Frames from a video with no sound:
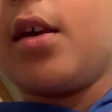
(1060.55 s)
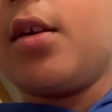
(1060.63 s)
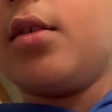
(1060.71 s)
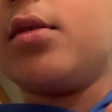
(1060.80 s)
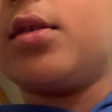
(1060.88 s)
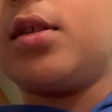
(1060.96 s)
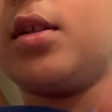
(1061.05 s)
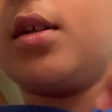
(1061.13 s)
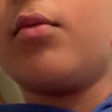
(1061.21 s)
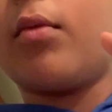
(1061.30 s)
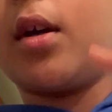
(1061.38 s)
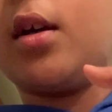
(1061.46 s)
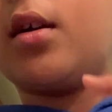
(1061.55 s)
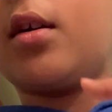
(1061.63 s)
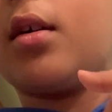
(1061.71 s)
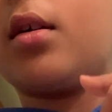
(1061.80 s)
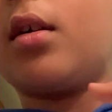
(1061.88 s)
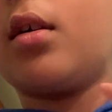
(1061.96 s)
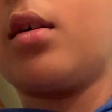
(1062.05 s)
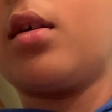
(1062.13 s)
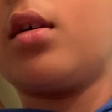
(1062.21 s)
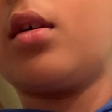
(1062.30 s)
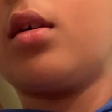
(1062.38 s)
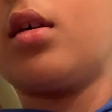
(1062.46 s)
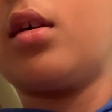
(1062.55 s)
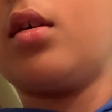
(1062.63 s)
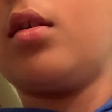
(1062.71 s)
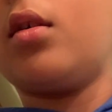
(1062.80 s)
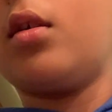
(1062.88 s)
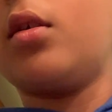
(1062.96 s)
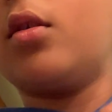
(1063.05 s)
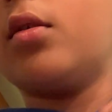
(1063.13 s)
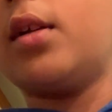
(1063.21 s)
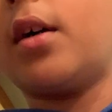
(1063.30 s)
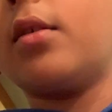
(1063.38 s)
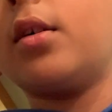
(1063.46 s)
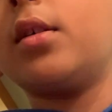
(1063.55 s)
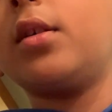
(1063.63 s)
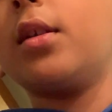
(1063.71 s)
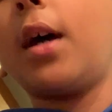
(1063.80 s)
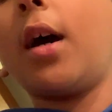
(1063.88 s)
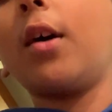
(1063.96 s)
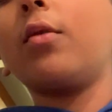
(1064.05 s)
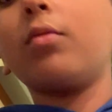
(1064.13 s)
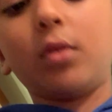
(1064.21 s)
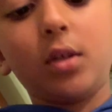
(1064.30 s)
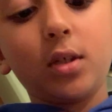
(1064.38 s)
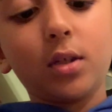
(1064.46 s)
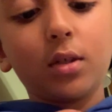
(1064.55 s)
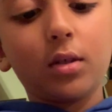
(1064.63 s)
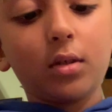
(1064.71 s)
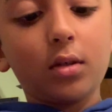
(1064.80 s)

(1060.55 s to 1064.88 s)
You see right here? Go down onto that crease.